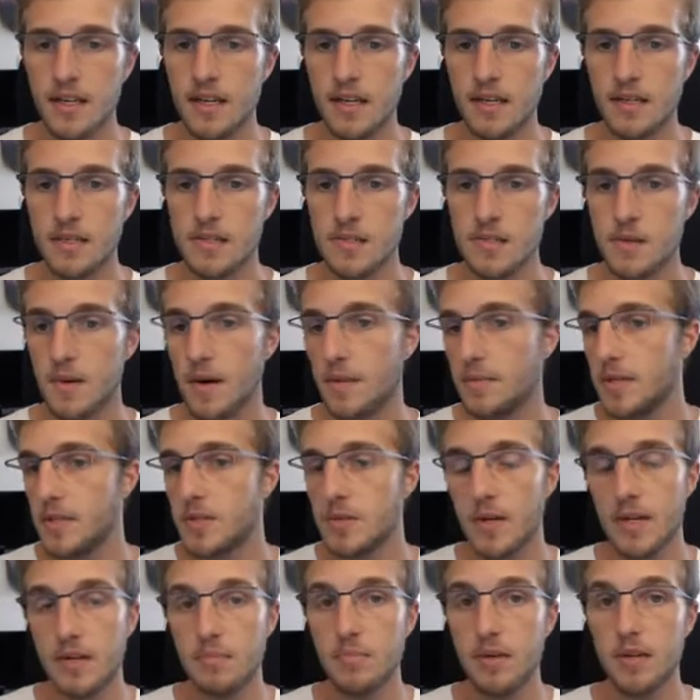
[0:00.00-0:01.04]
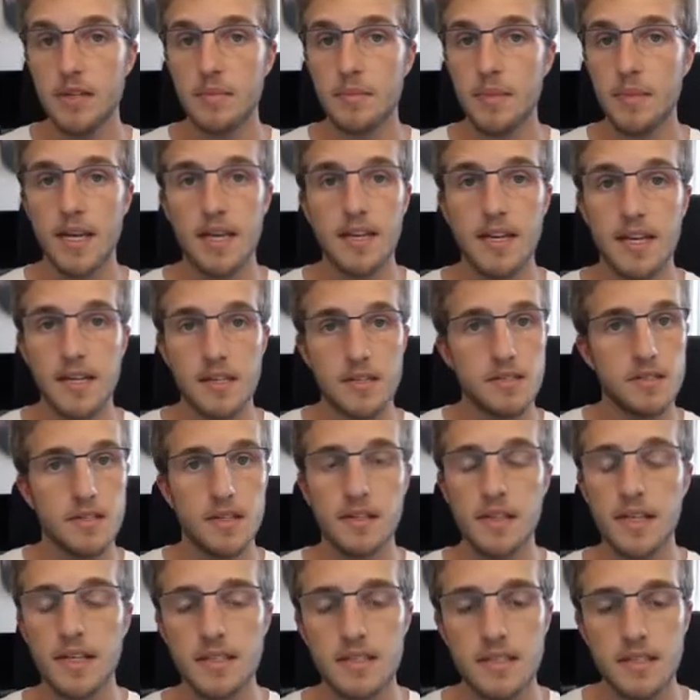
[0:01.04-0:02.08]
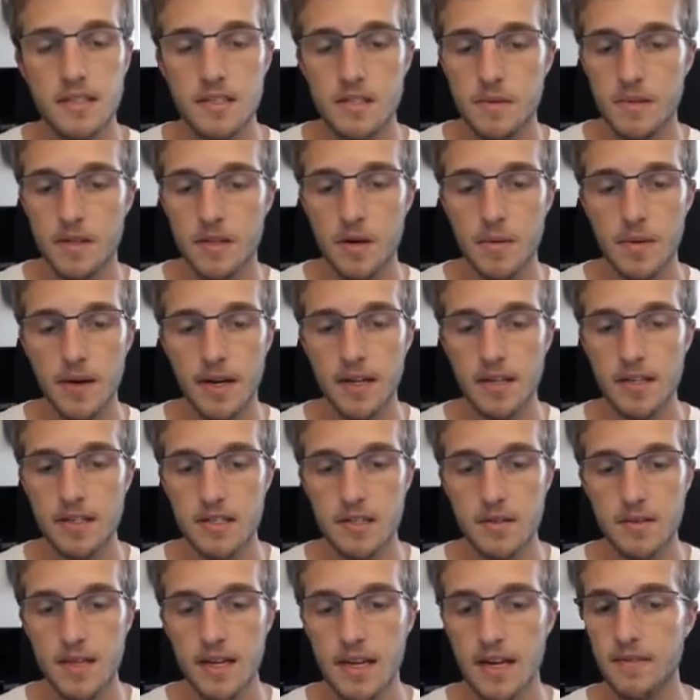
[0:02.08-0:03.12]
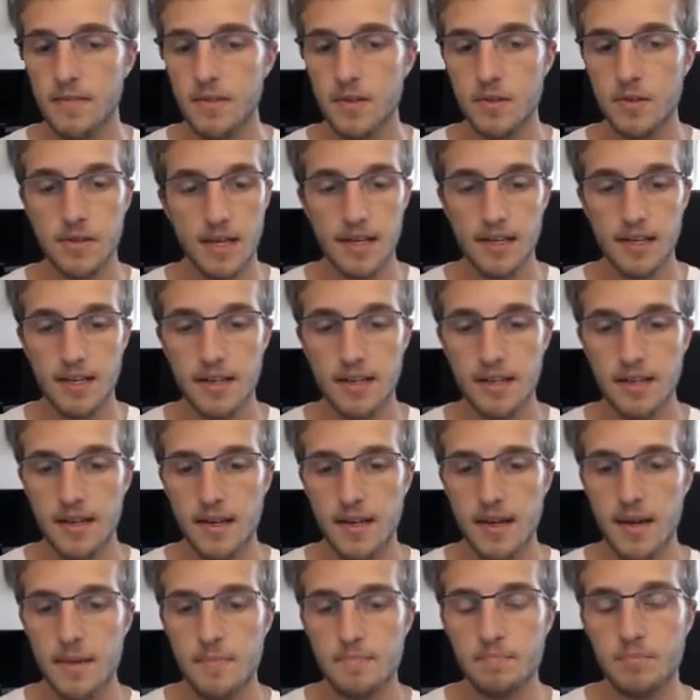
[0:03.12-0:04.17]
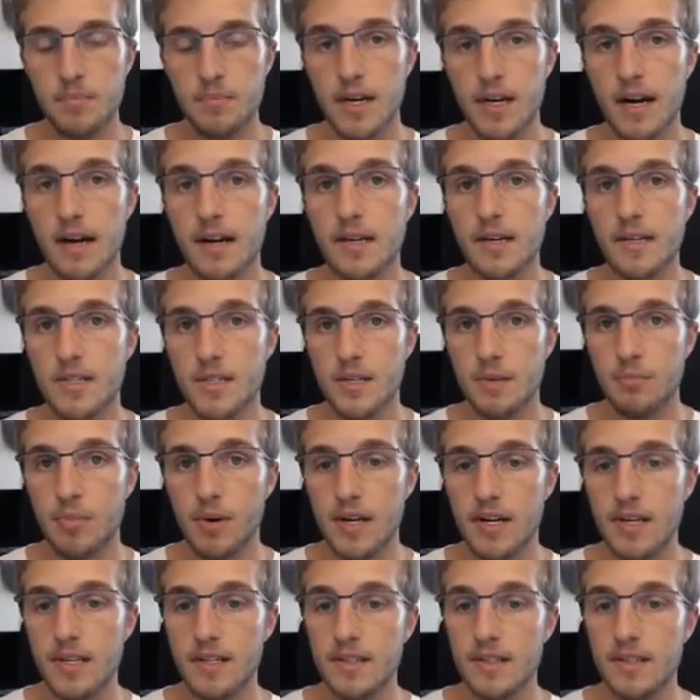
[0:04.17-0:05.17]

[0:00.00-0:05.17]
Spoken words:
So I'm just trying to build up my connections on LinkedIn. So go ahead and do that if you'd like. But I'm going to jump right into